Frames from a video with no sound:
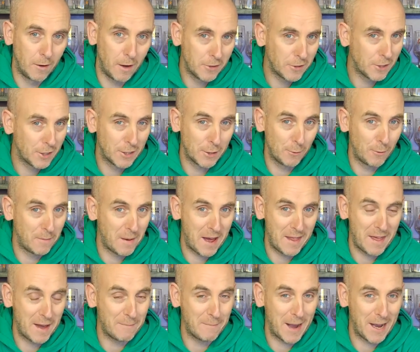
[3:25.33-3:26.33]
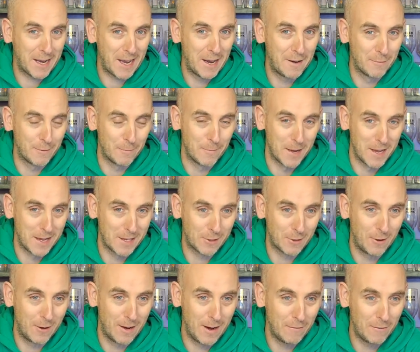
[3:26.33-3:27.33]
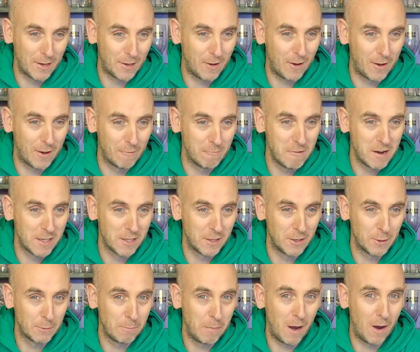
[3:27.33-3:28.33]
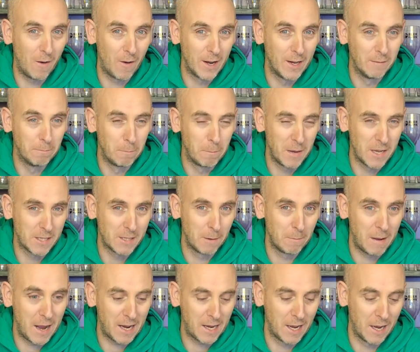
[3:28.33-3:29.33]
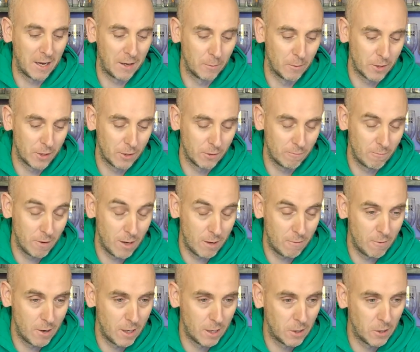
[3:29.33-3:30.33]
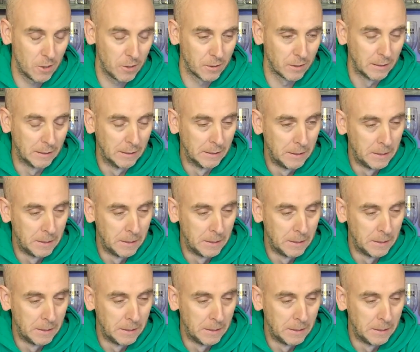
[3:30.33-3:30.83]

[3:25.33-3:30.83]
I just all about that back end for me. It's got a lovely kind of resinous pine bitter back end, which is really really good.